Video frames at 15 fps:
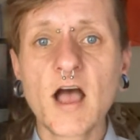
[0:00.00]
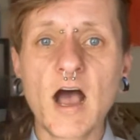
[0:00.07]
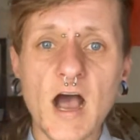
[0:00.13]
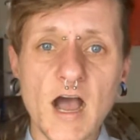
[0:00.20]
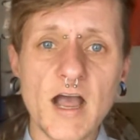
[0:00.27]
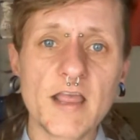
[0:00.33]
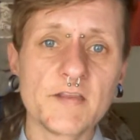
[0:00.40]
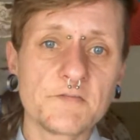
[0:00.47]

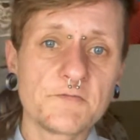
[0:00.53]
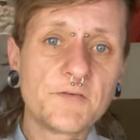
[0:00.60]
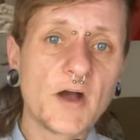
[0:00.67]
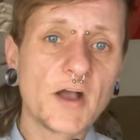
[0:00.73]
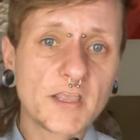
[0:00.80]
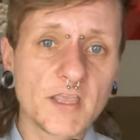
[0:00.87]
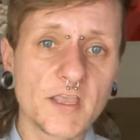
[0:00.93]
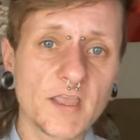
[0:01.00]
I
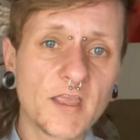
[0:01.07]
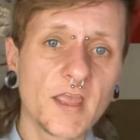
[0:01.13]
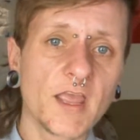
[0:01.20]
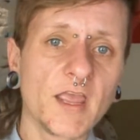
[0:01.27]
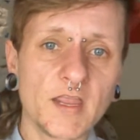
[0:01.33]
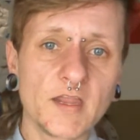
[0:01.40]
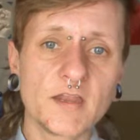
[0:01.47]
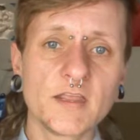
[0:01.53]
fucking
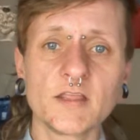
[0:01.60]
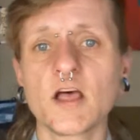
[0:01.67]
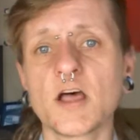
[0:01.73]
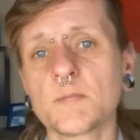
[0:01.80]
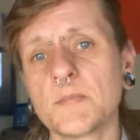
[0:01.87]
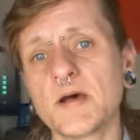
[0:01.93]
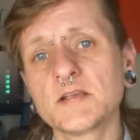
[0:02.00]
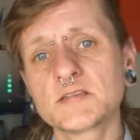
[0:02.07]
hate
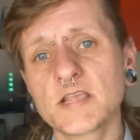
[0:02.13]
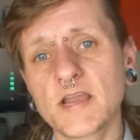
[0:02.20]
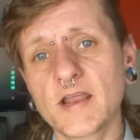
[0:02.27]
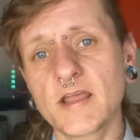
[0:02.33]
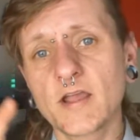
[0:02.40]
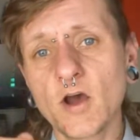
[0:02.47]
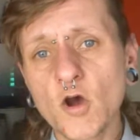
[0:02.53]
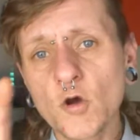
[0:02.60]
Elon Musk, and
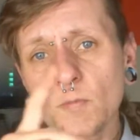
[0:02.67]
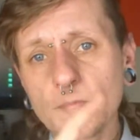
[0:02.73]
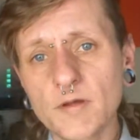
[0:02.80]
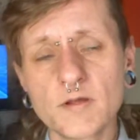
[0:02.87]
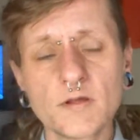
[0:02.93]
I hope